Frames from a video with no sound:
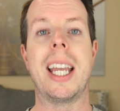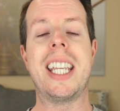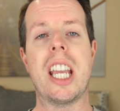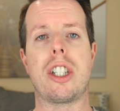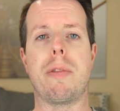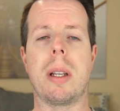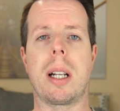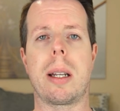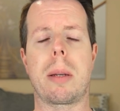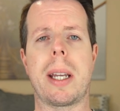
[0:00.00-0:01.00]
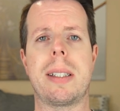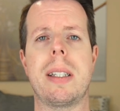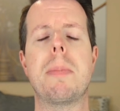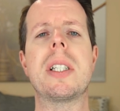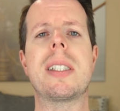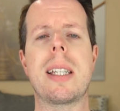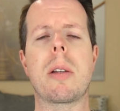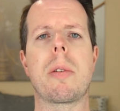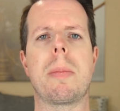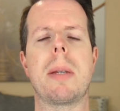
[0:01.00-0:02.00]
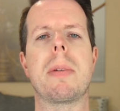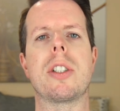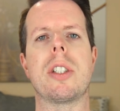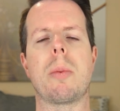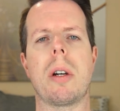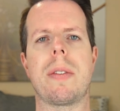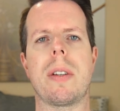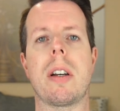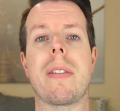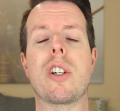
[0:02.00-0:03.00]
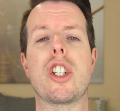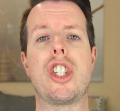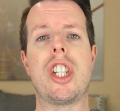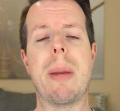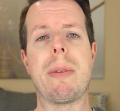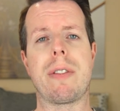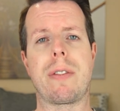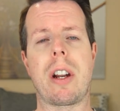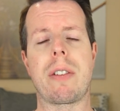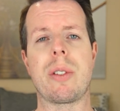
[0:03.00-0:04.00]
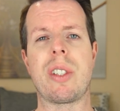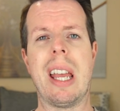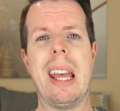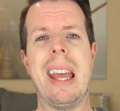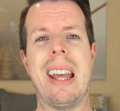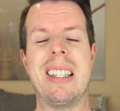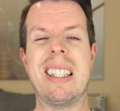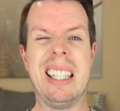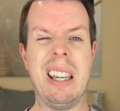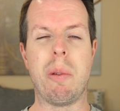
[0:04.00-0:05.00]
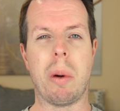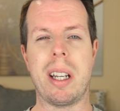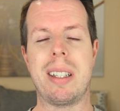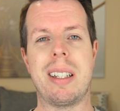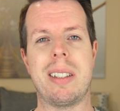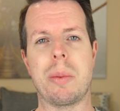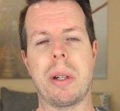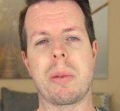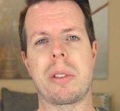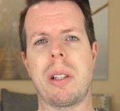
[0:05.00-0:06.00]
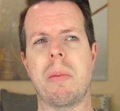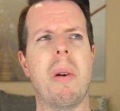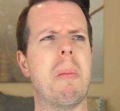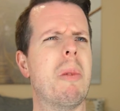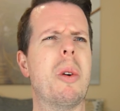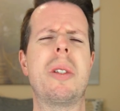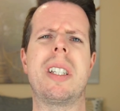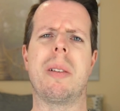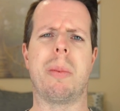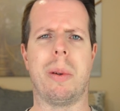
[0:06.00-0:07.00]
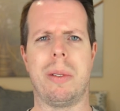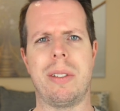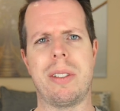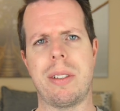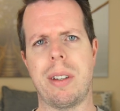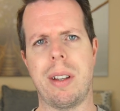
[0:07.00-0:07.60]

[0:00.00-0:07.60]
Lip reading: Yes, you've been clickbaited, but stick with me because it's worth it. I've got a gem of a fragrance and there's a giveaway at the end as well. So what more do you want?